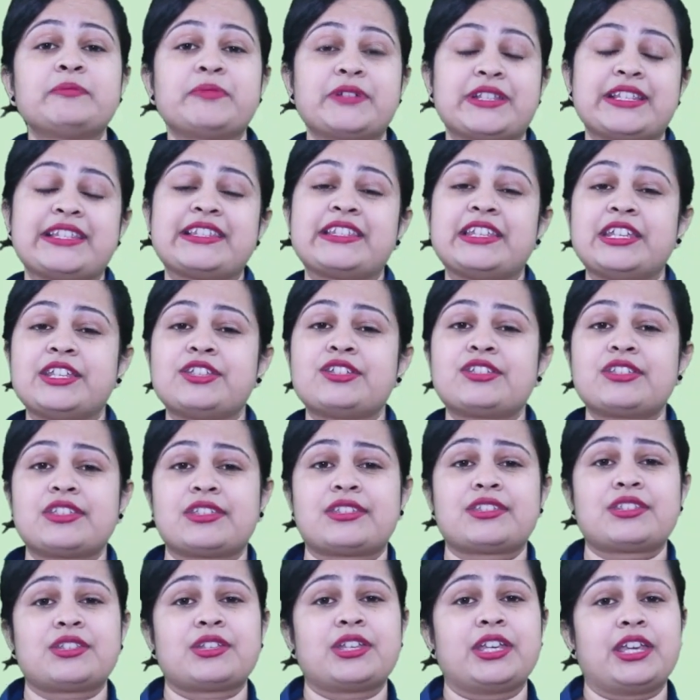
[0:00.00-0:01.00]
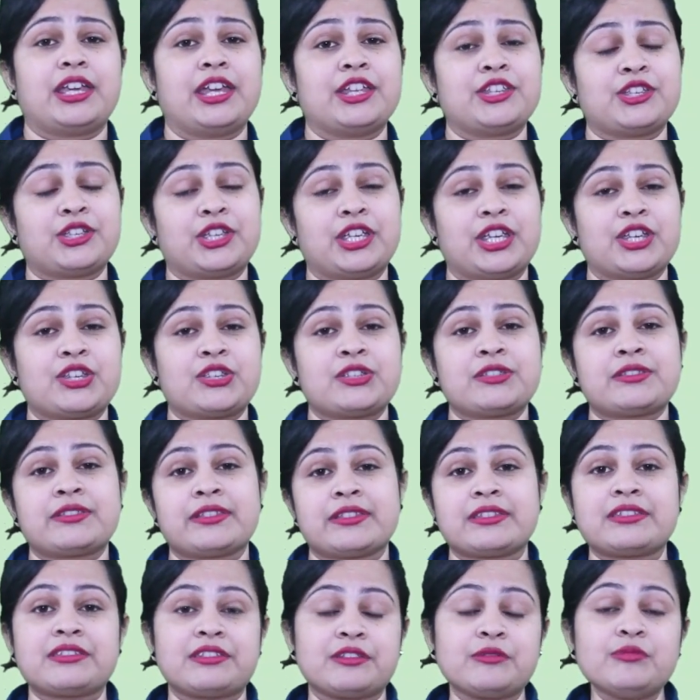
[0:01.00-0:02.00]
prestigious education
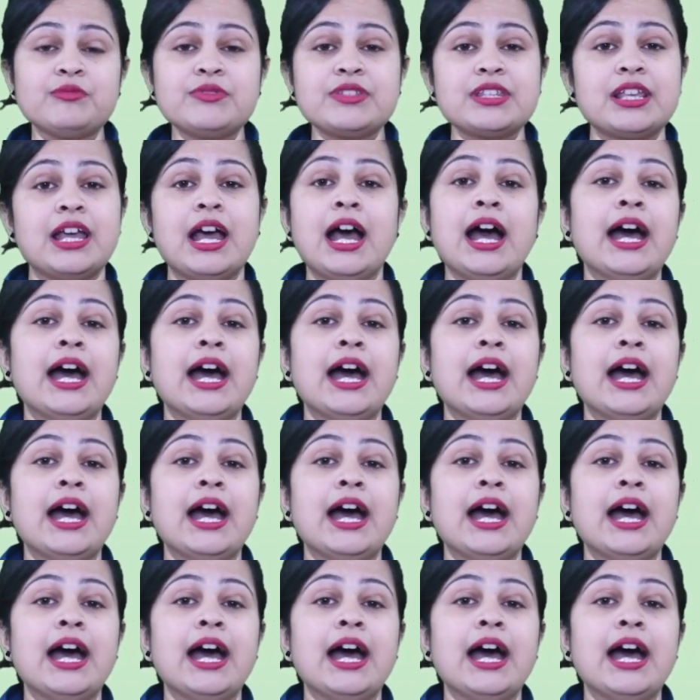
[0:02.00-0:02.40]
systems.